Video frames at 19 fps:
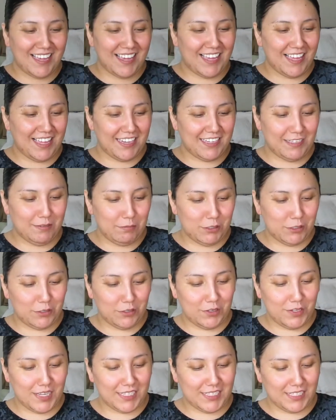And let me show
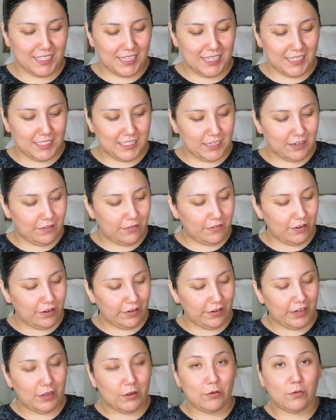you guys the inside
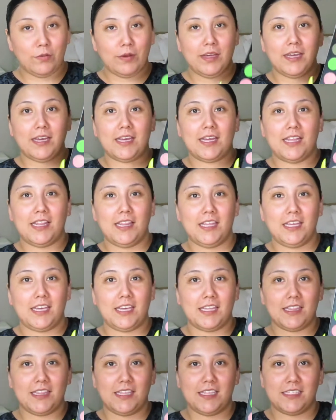very quick.
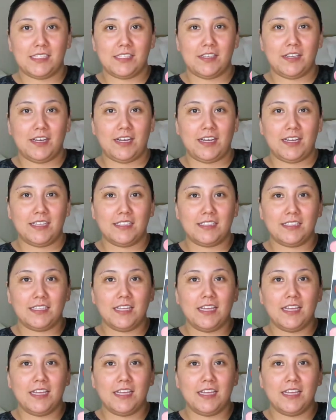Look at this, you guys.